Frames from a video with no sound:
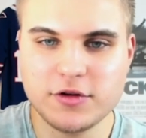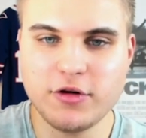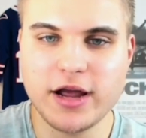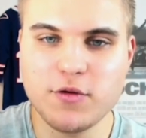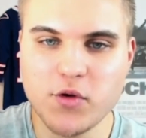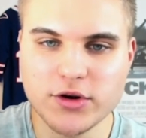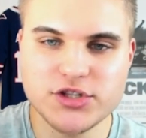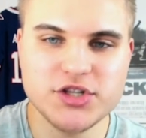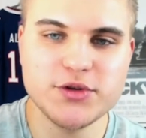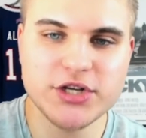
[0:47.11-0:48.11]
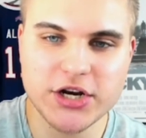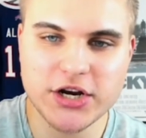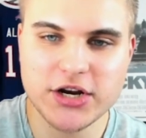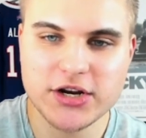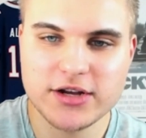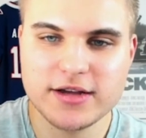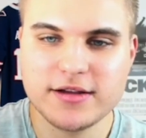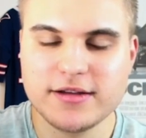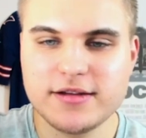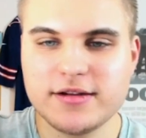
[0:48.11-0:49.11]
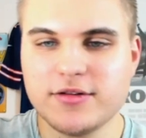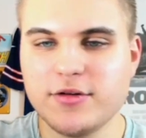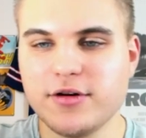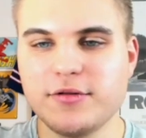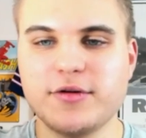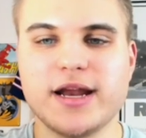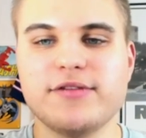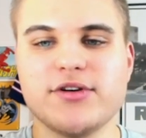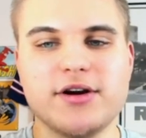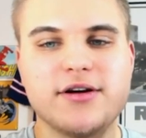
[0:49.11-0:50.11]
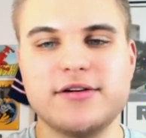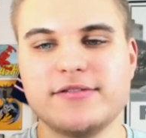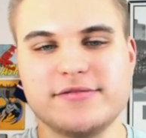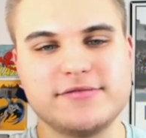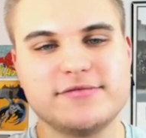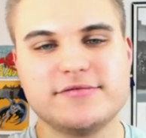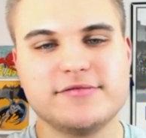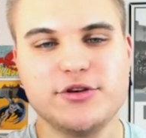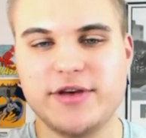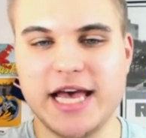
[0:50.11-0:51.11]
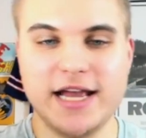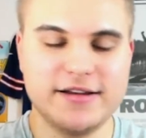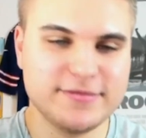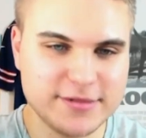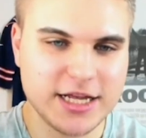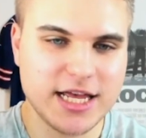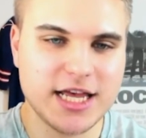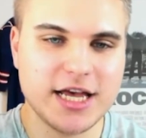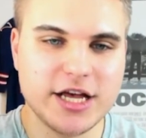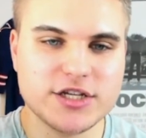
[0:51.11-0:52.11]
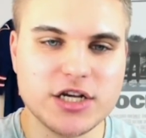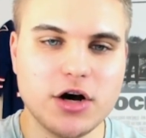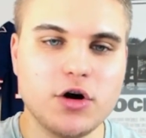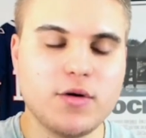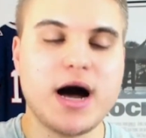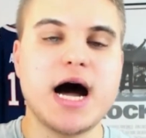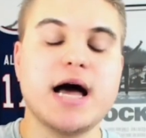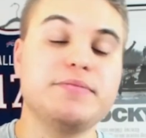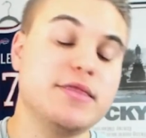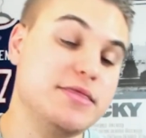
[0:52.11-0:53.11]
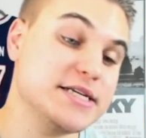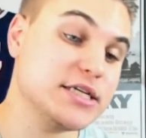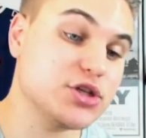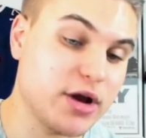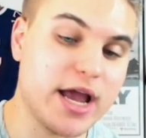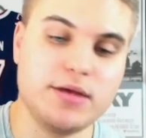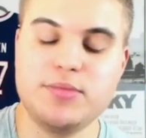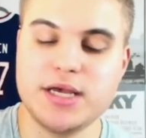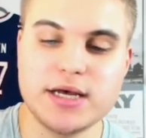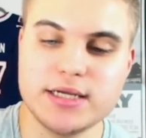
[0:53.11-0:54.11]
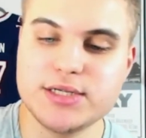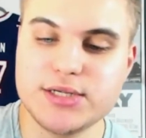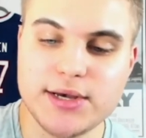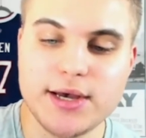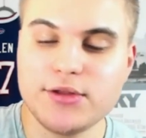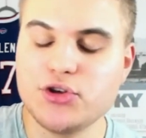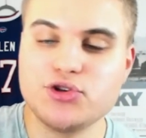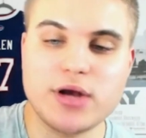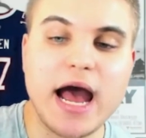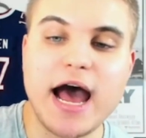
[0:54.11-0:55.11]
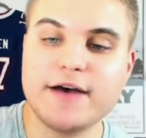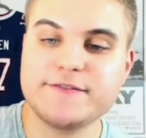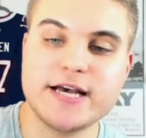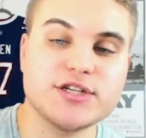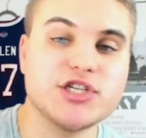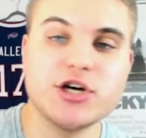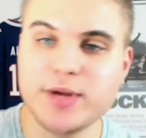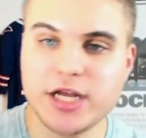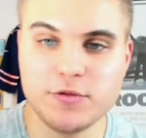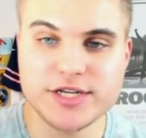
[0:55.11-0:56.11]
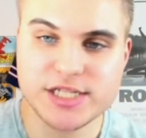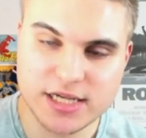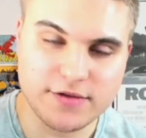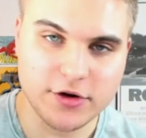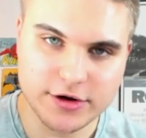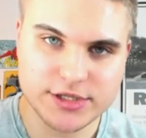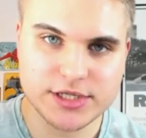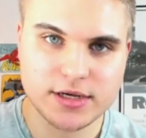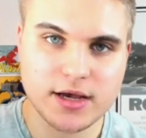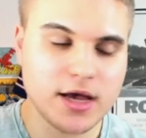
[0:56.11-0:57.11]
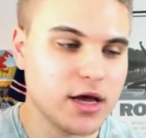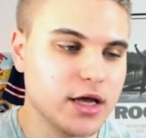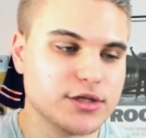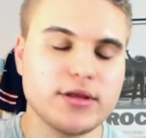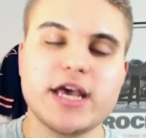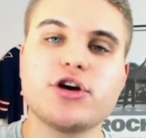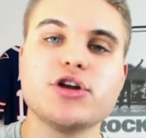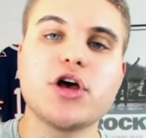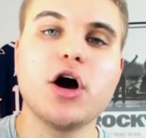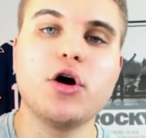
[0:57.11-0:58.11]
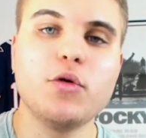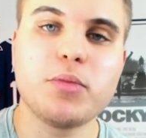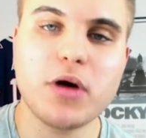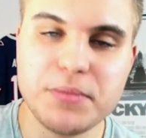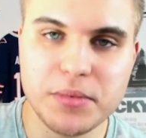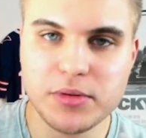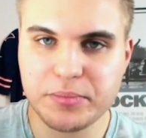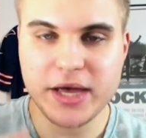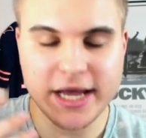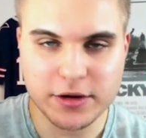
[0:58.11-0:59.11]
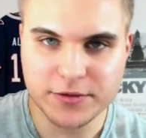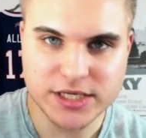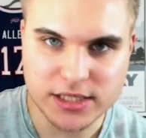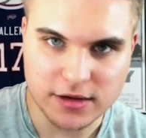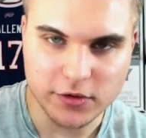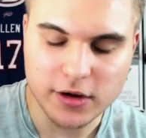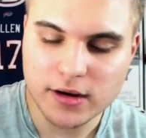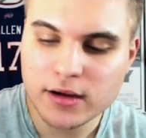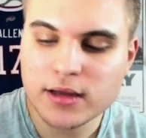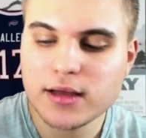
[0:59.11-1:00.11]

Greg Ward Jr. or whatever, you can. So this is great because the draft has so many receivers. So they could go probably pick a receiver